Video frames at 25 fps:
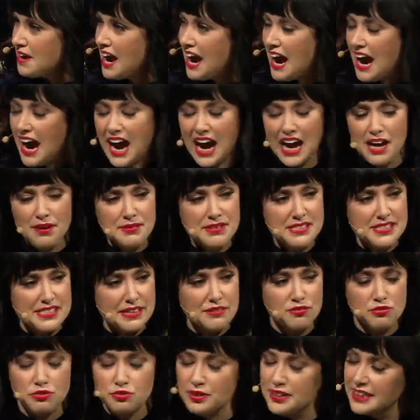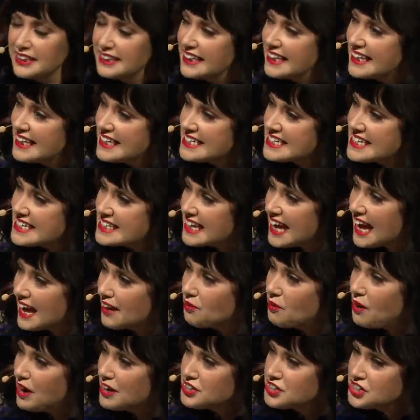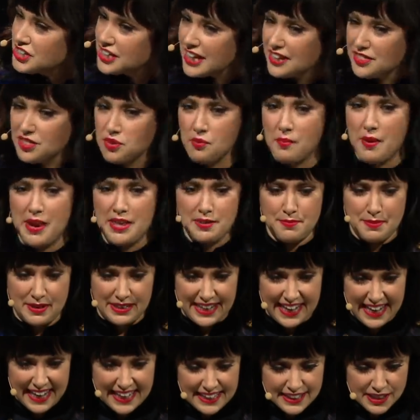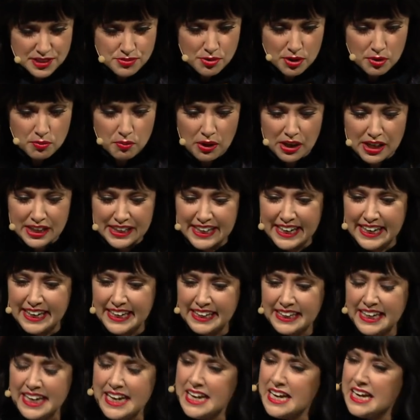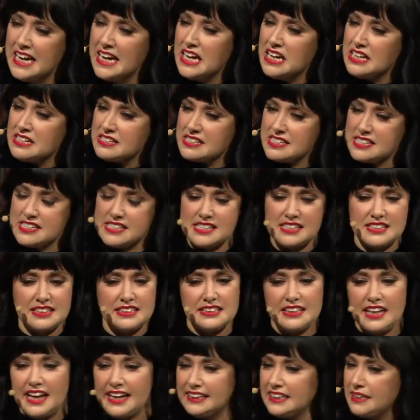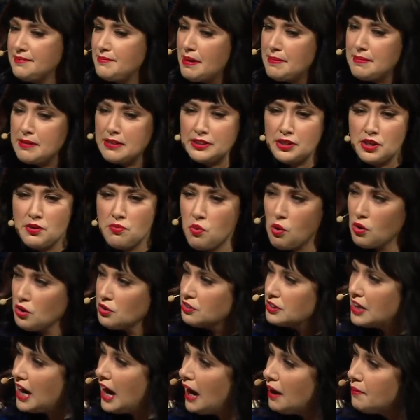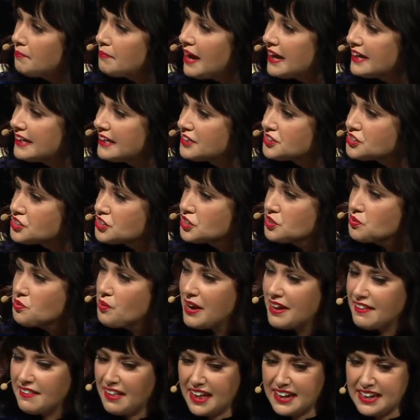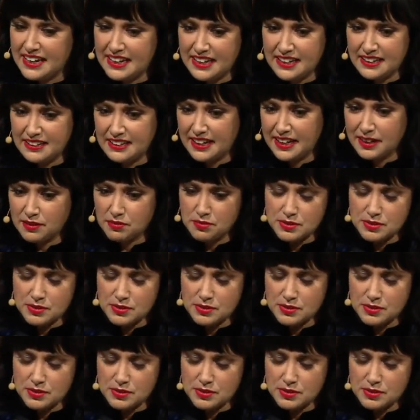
yep. I was, like, really into that, watching it and the way the mechanics were working. Slightly maybe a little Mortal Kombat itch in the way that it, like,